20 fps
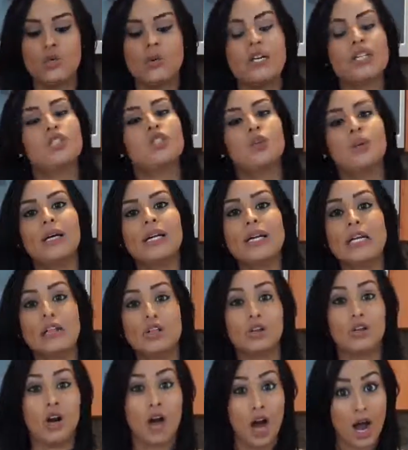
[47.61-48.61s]
You can do it
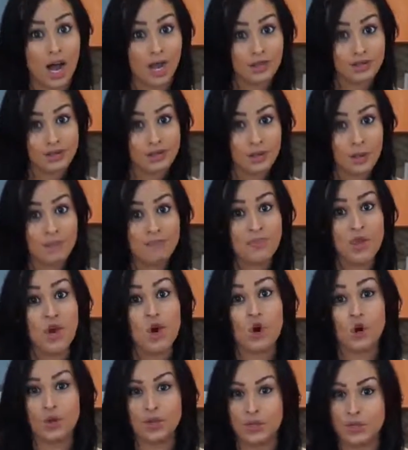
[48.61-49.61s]
either hot
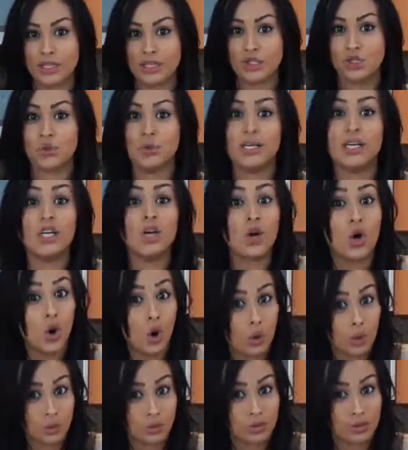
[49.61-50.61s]
or you can do it
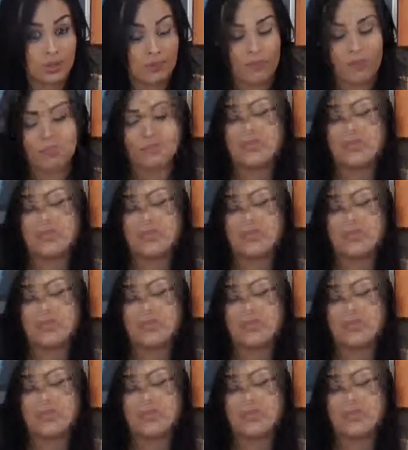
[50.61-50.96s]
cold.